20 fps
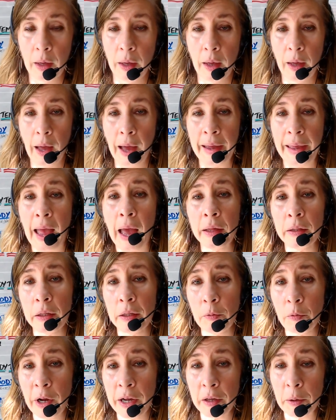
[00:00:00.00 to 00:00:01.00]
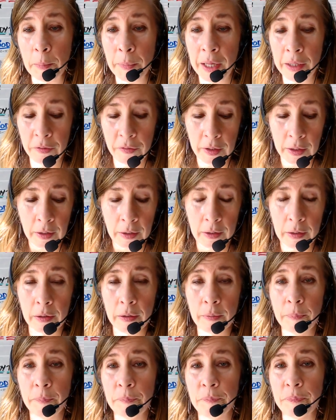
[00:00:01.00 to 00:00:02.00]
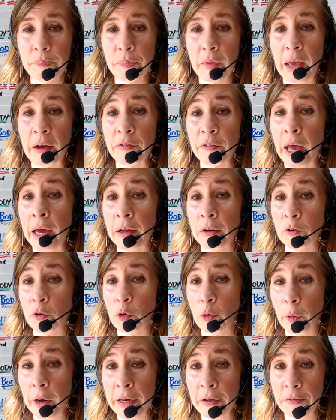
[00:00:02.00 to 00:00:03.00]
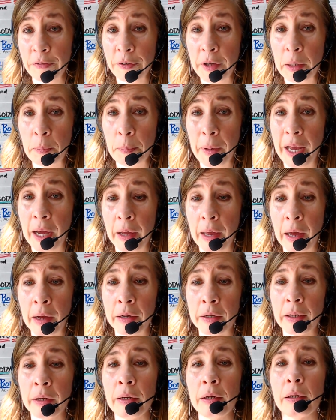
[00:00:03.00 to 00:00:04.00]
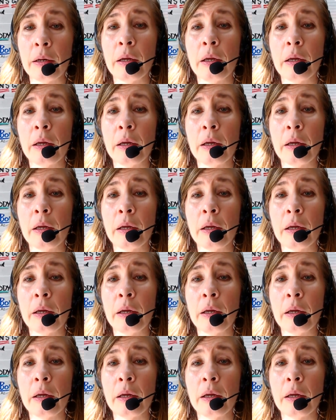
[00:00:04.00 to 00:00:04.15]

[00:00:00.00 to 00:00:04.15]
I highly recommend it. I've gotten great feedback on it.